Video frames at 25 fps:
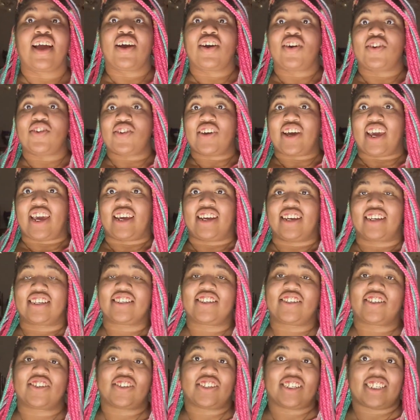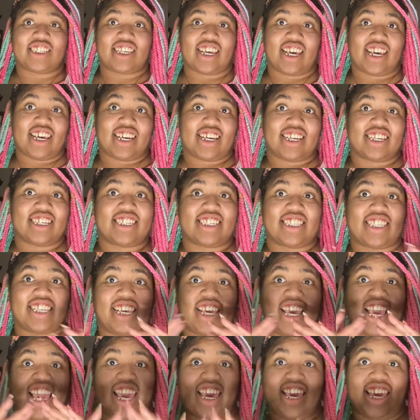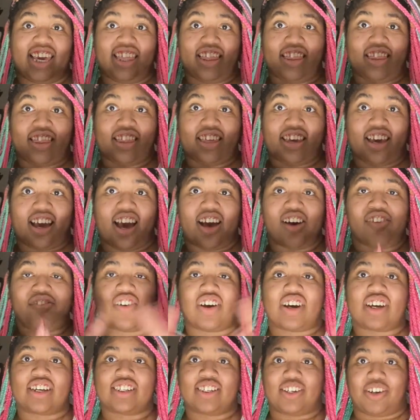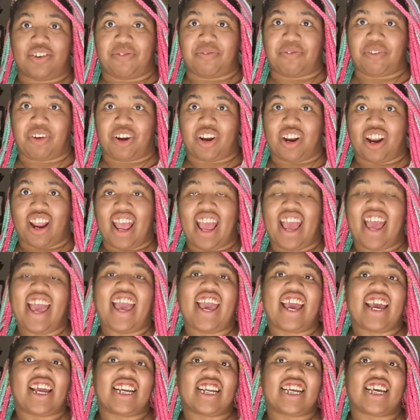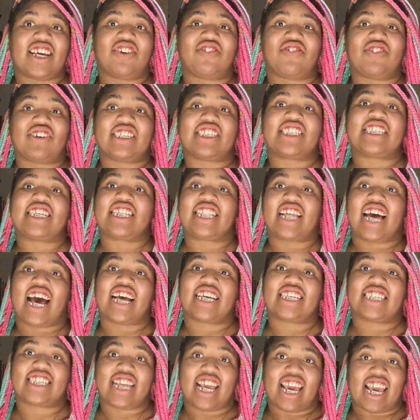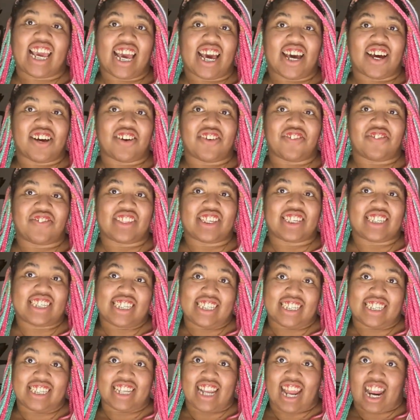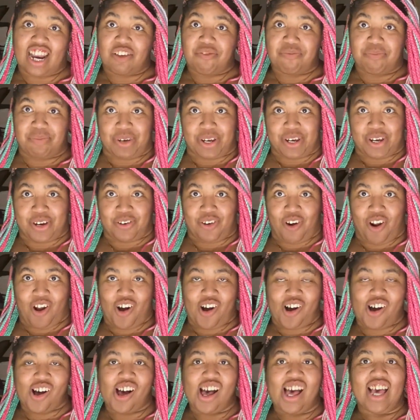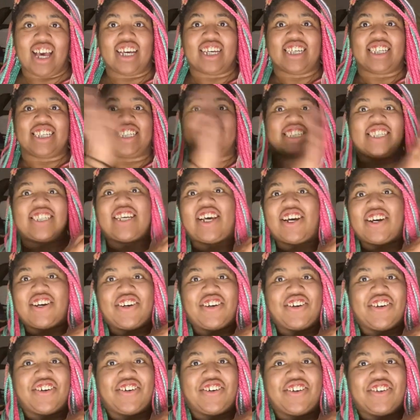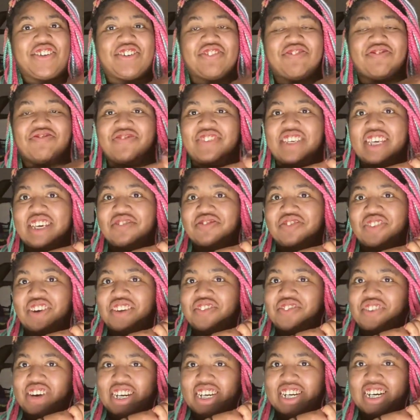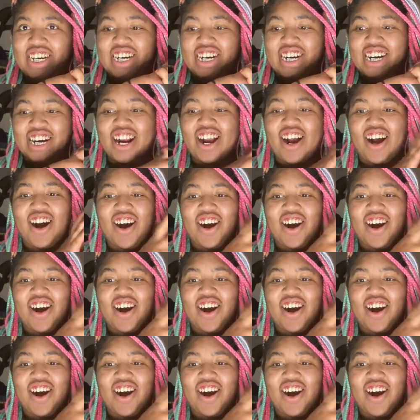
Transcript: Okay, so today is the 8th of October, and it was the last day of the Cincinnati book crawl. So me and Boy Wonder